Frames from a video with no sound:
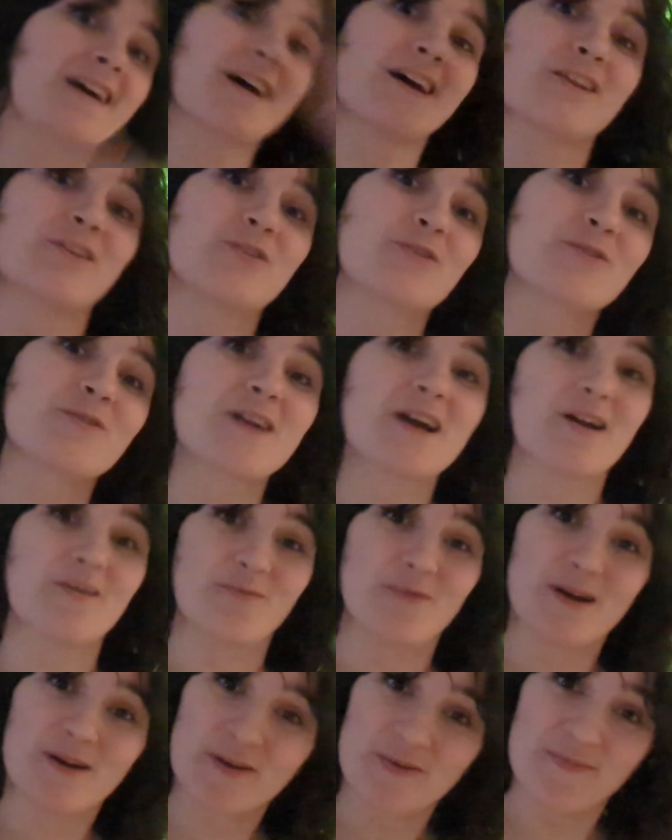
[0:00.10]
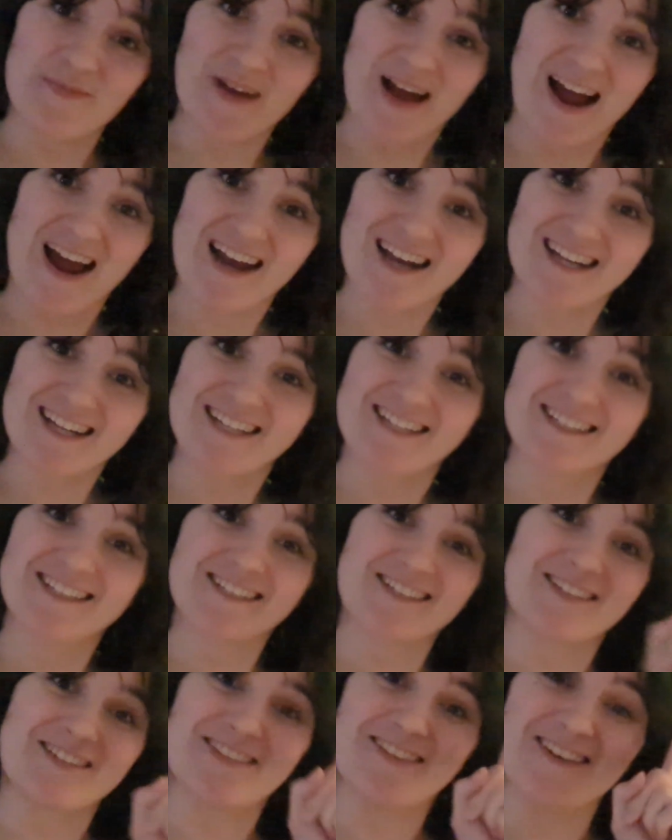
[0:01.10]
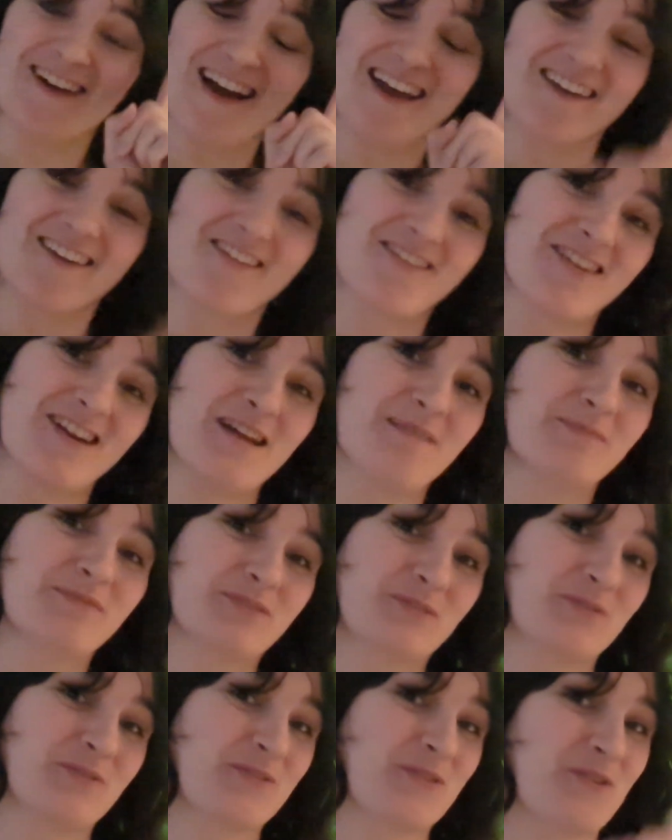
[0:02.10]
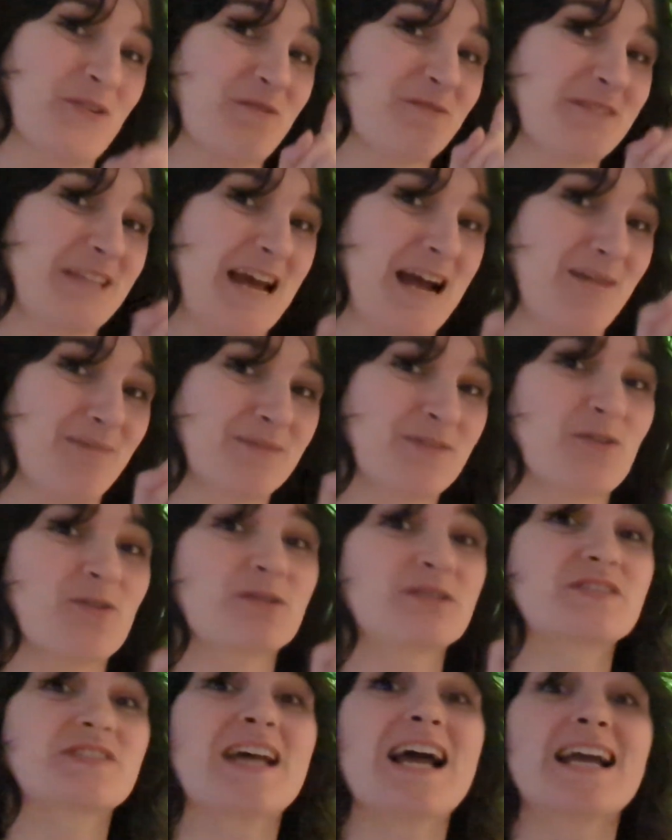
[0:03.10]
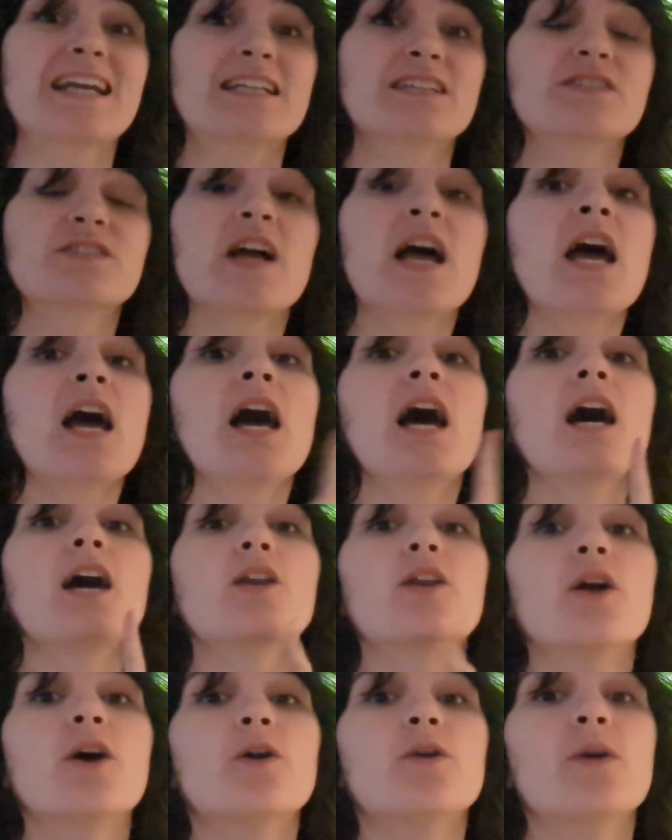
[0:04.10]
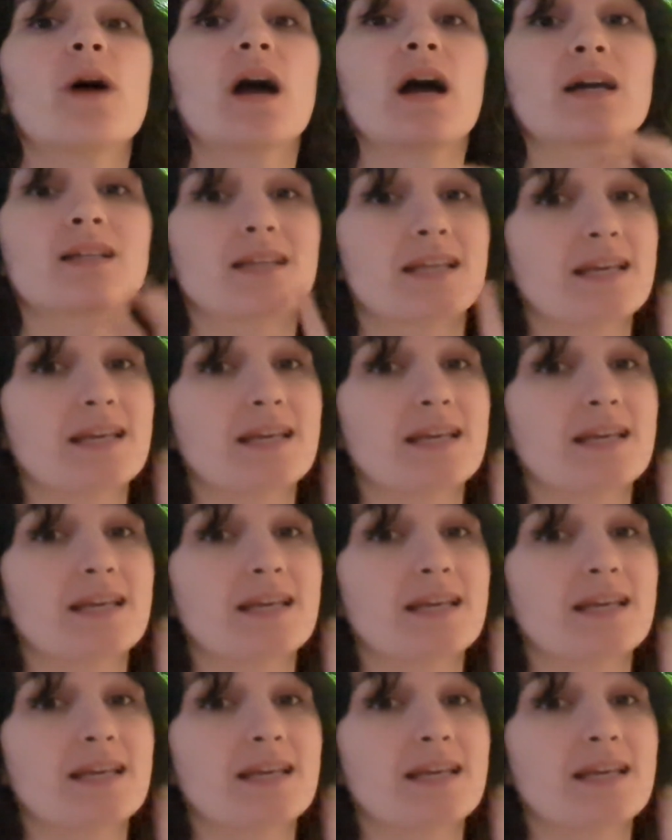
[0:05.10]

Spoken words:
Hello and welcome back to another episode of Tam Talks Tanks. Now, I'd